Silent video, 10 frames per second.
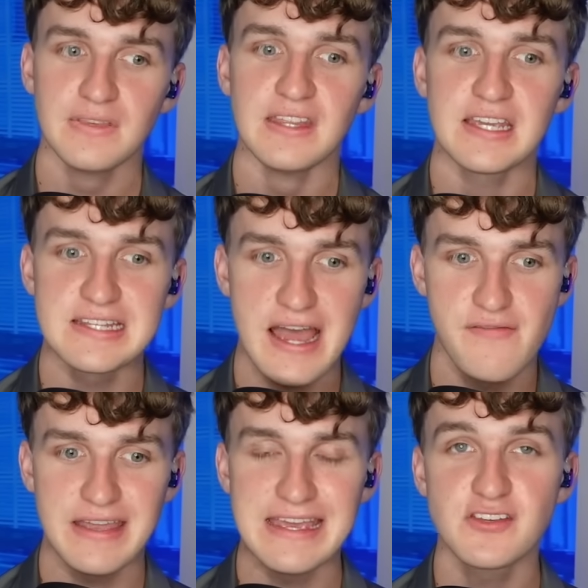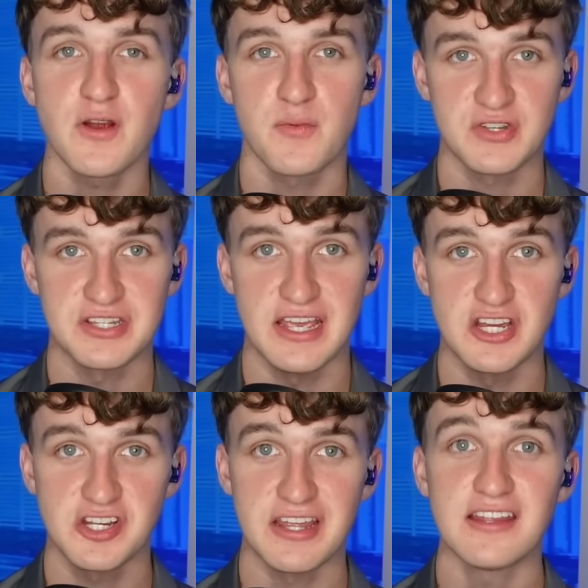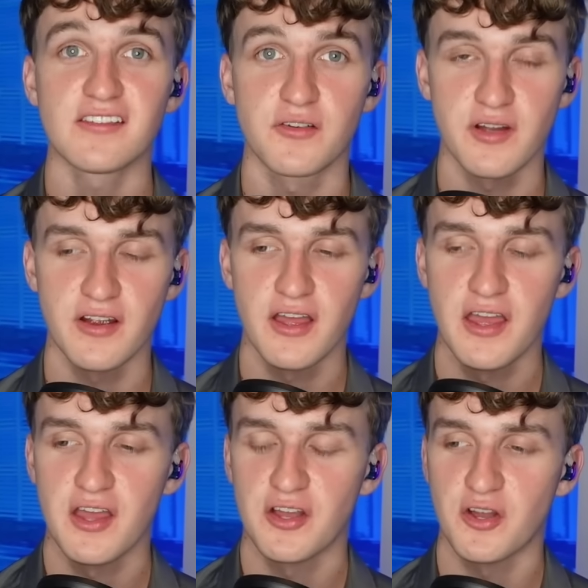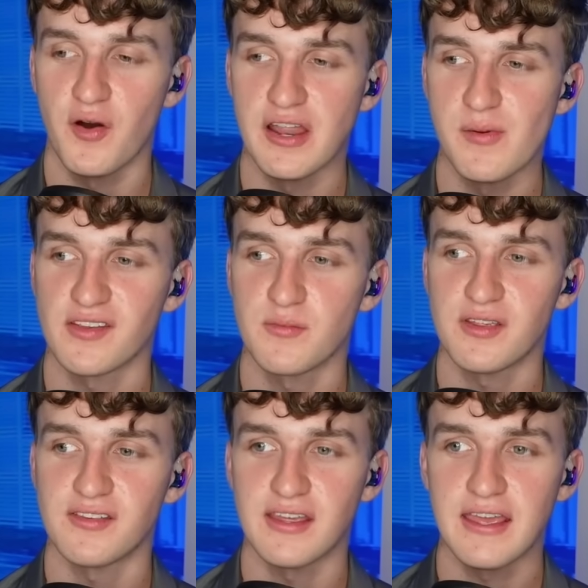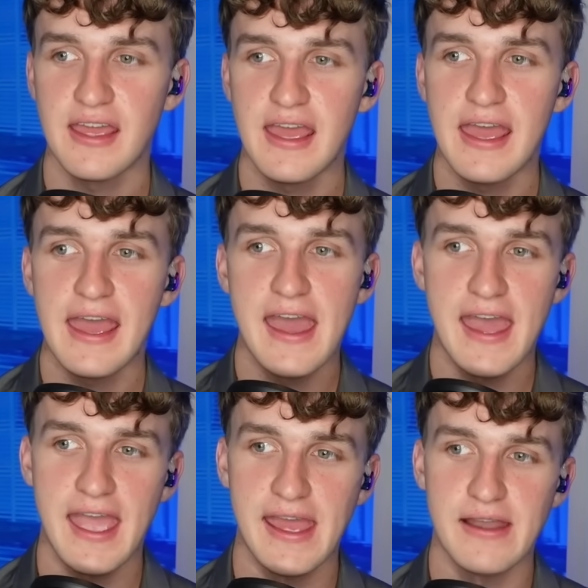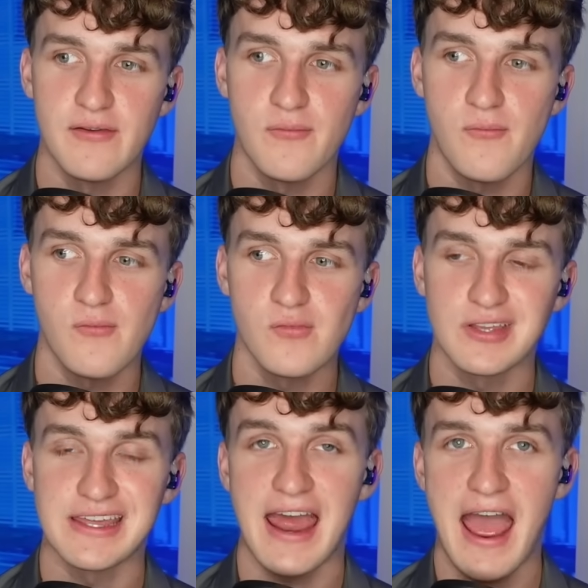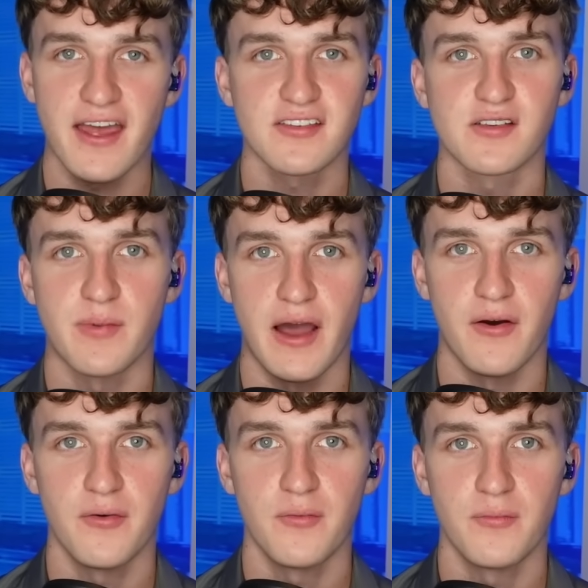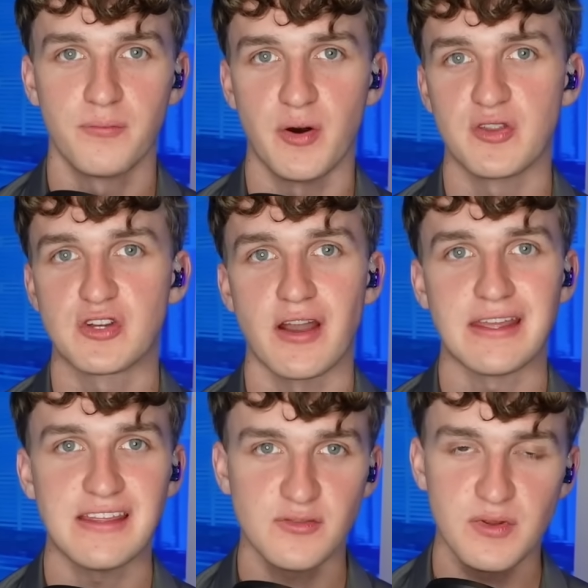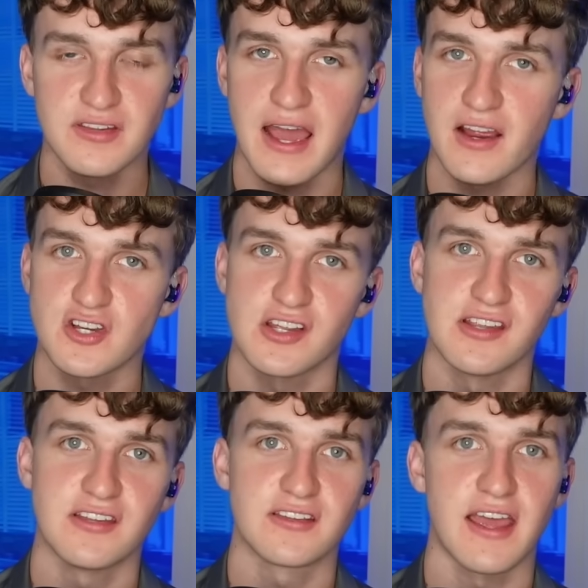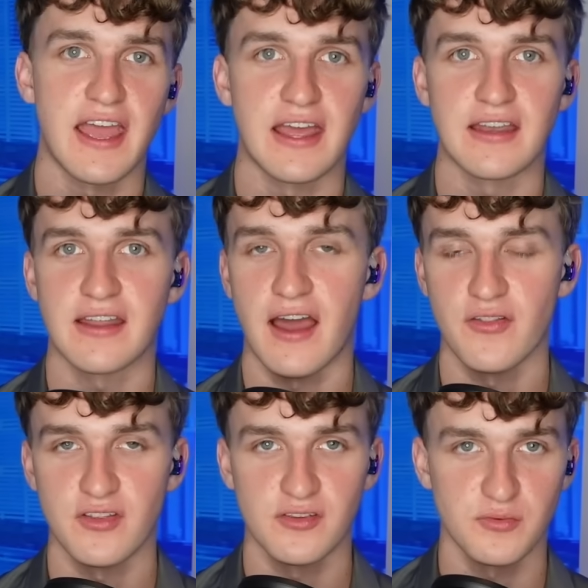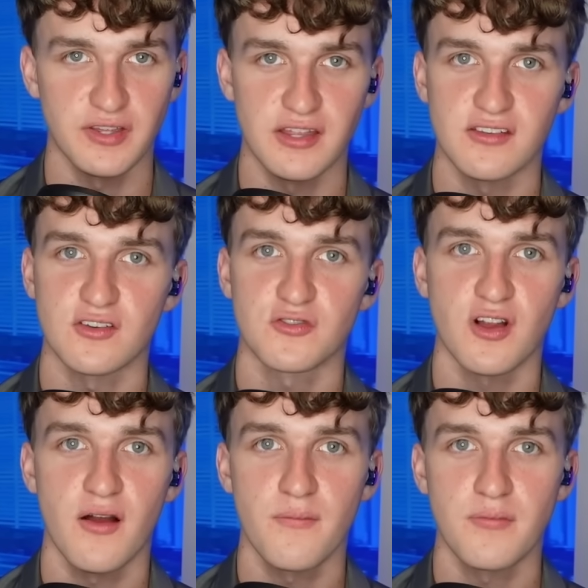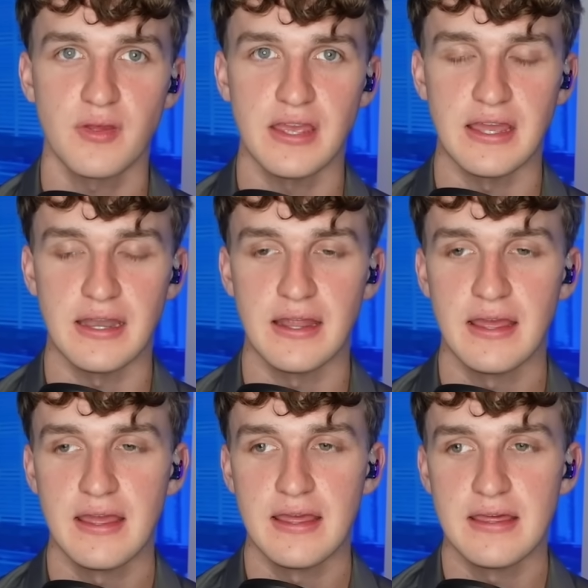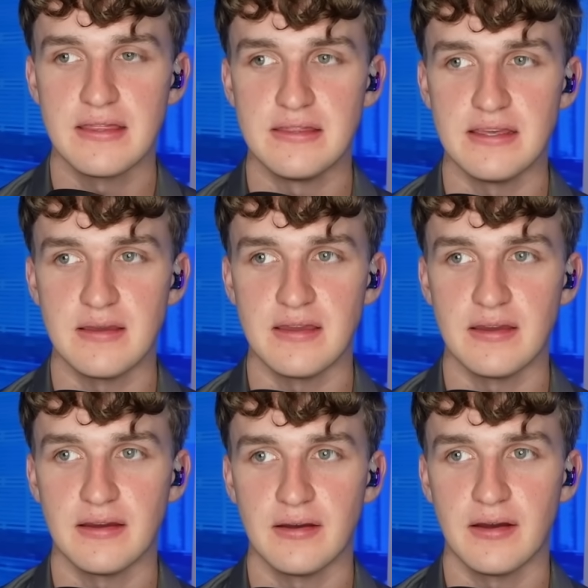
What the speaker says: is having his representation, his lawyer, go on MSNBC and get asked about both John Eastman's actions and how this relates to Trump in the